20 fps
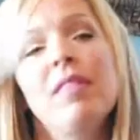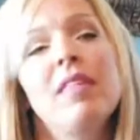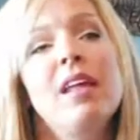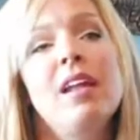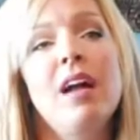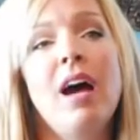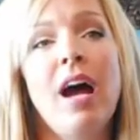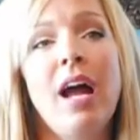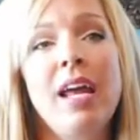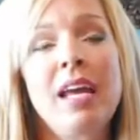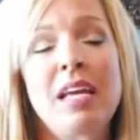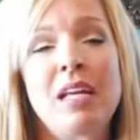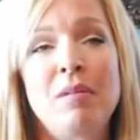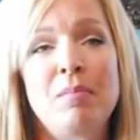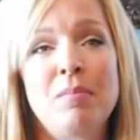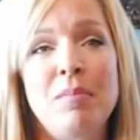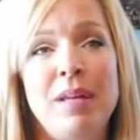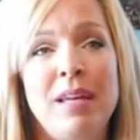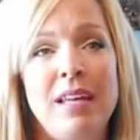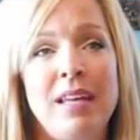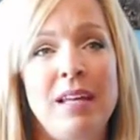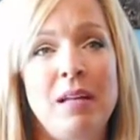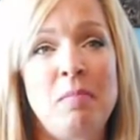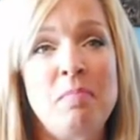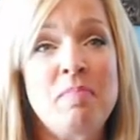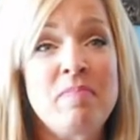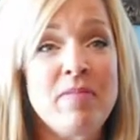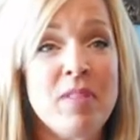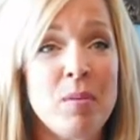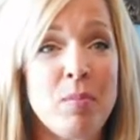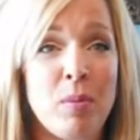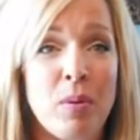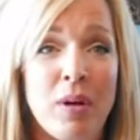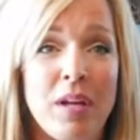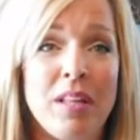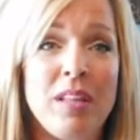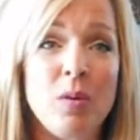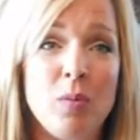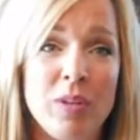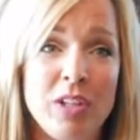that I can be the boy
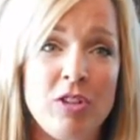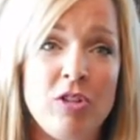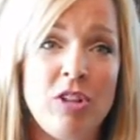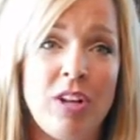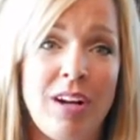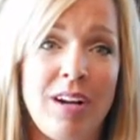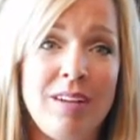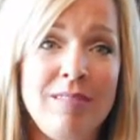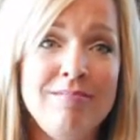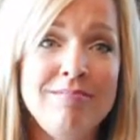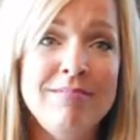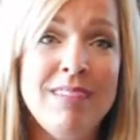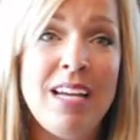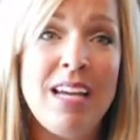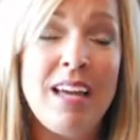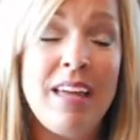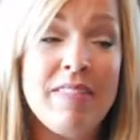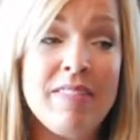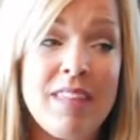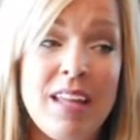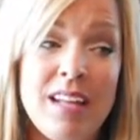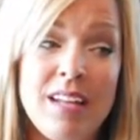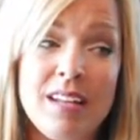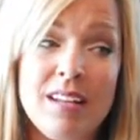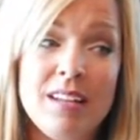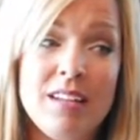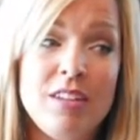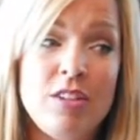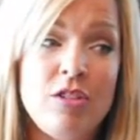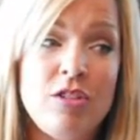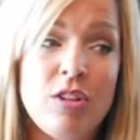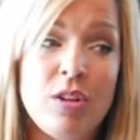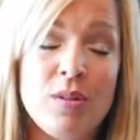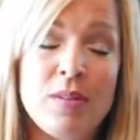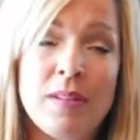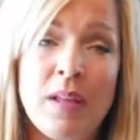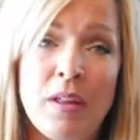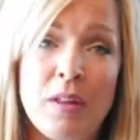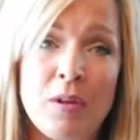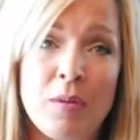in the wheelchair that
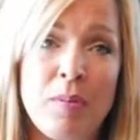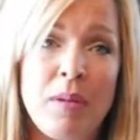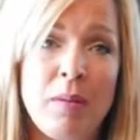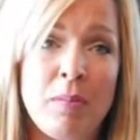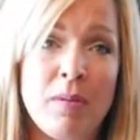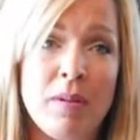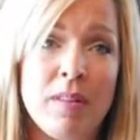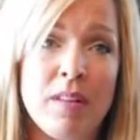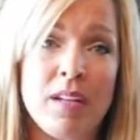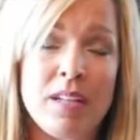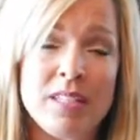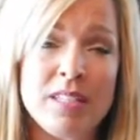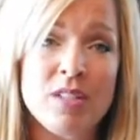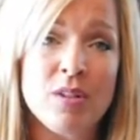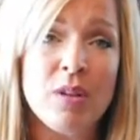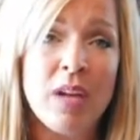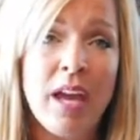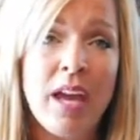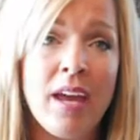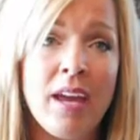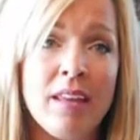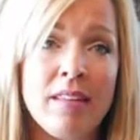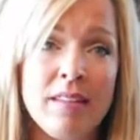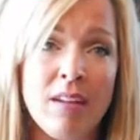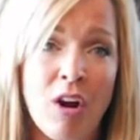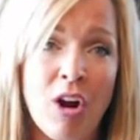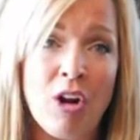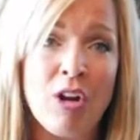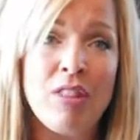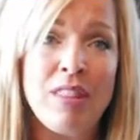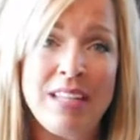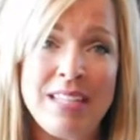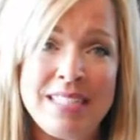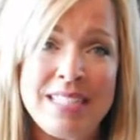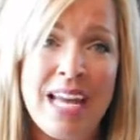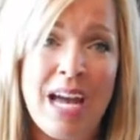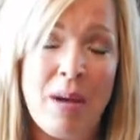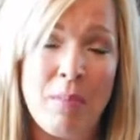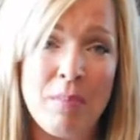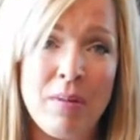shows other people that it's okay. Hard things
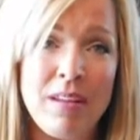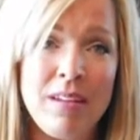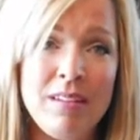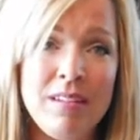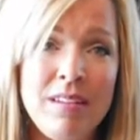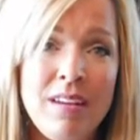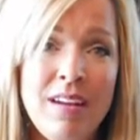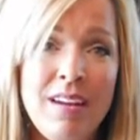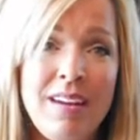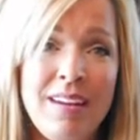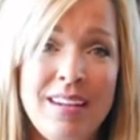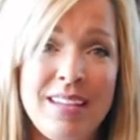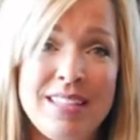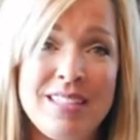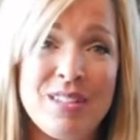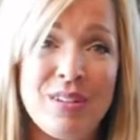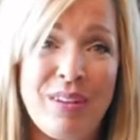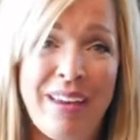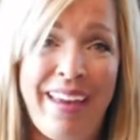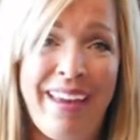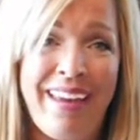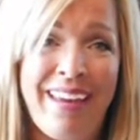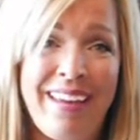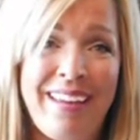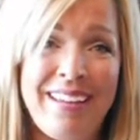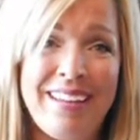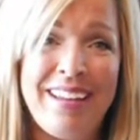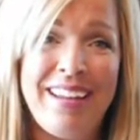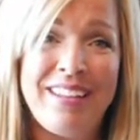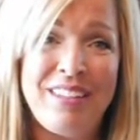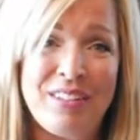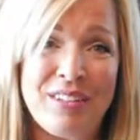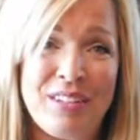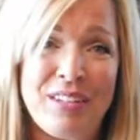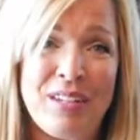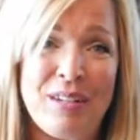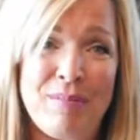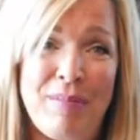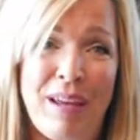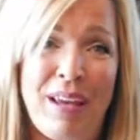happen, it's okay, and you're
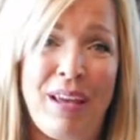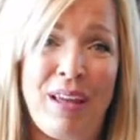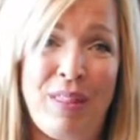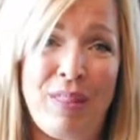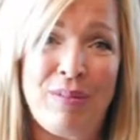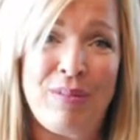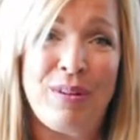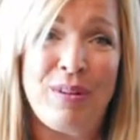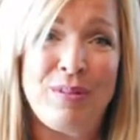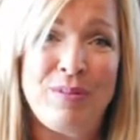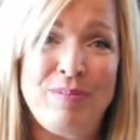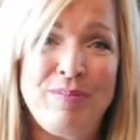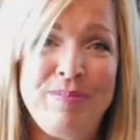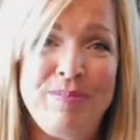gonna make it through.